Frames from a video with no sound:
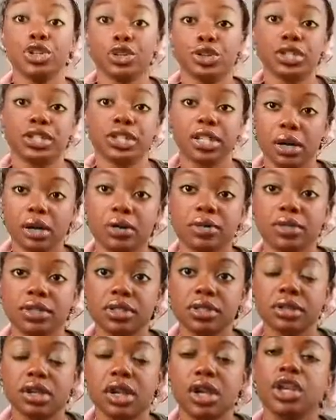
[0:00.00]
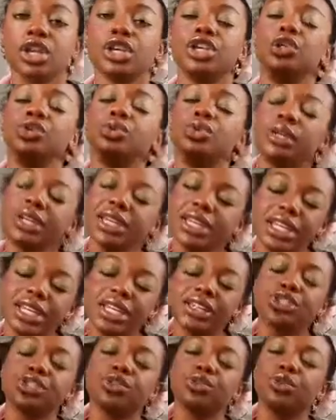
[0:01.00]
yourselves. You
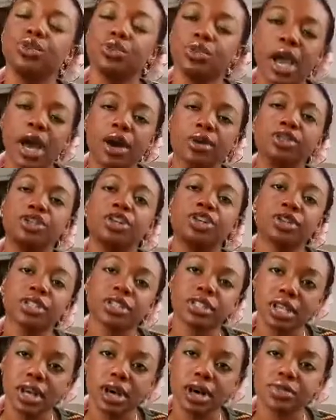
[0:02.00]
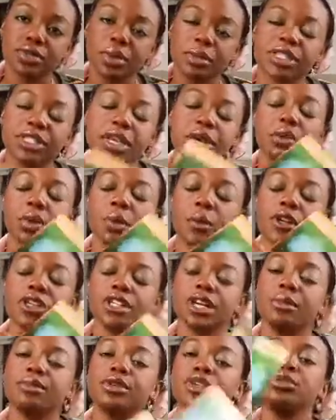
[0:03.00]
need to ground yourself. I'm going to say it one more
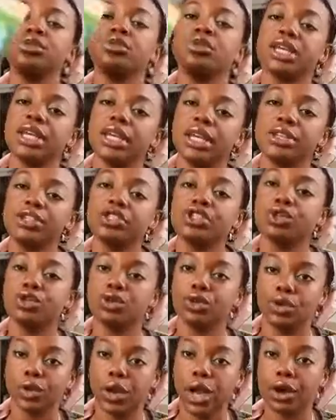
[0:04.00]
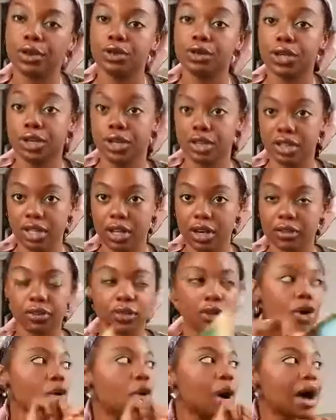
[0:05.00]
time. You need to ground
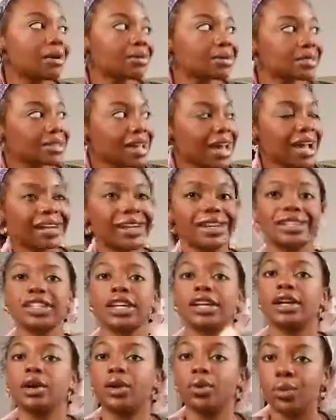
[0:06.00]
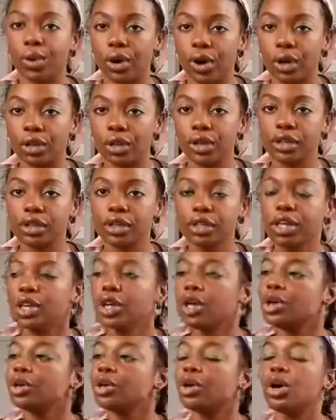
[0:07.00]
yourself. Go outside and take a walk.
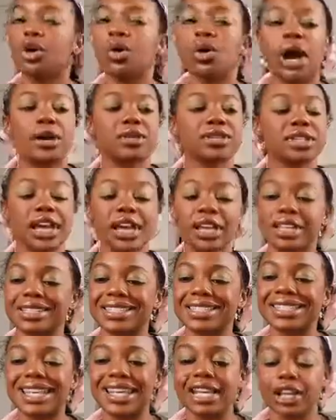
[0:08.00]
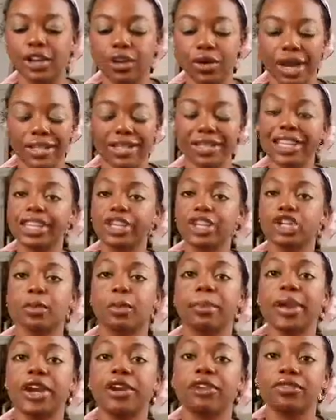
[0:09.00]
Go outside and sit in grass. Let your
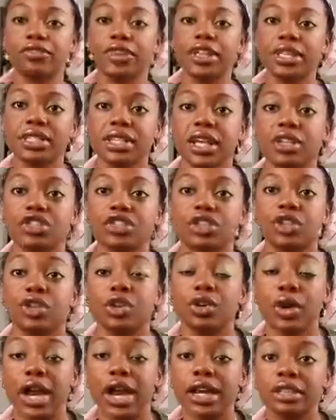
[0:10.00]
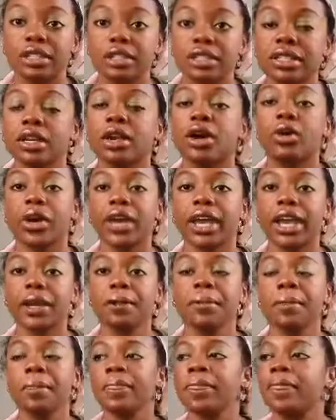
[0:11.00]
bare feet touch the grass.
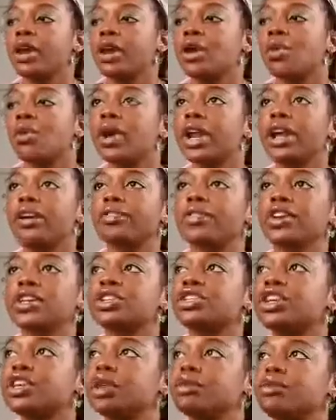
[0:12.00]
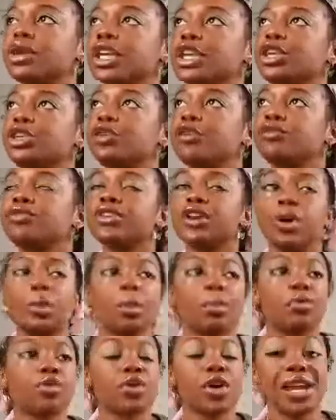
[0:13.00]
Okay. Whatever is going to make you feel
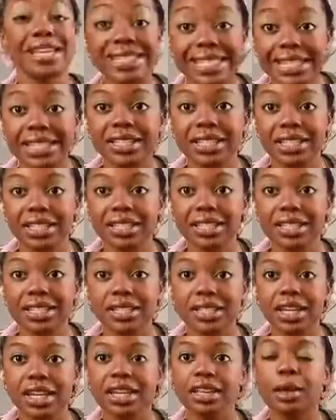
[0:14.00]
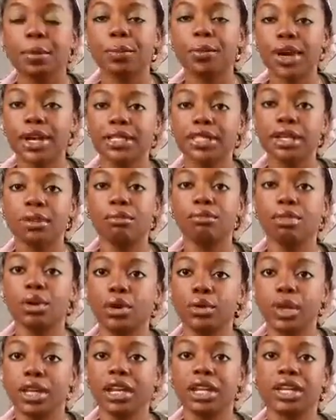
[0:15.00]
present in the present
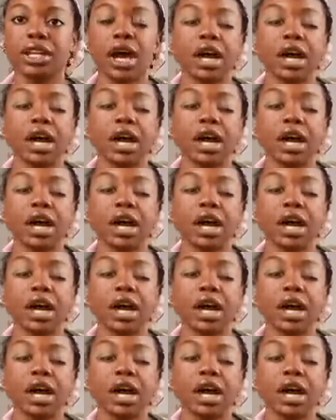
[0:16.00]
moment and